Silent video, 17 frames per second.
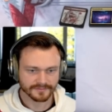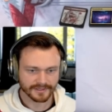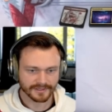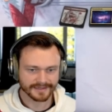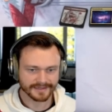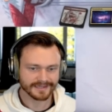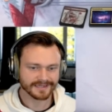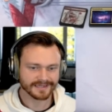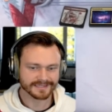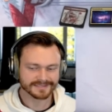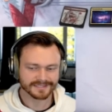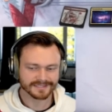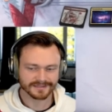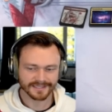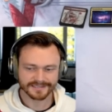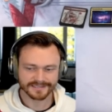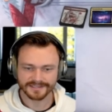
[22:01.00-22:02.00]
I think I
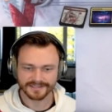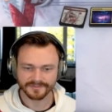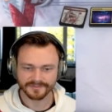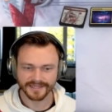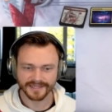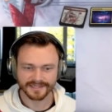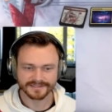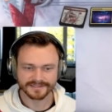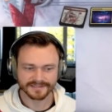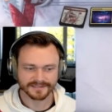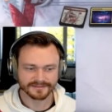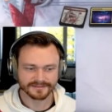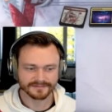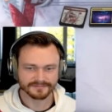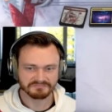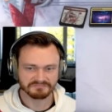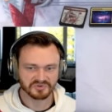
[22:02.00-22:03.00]
selected it by
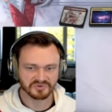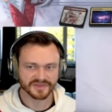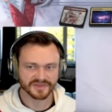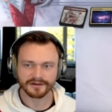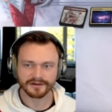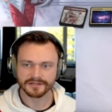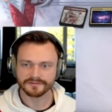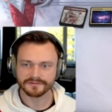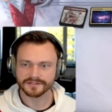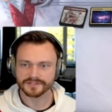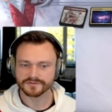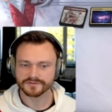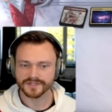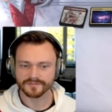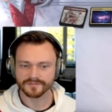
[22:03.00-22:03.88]
accident without even the screen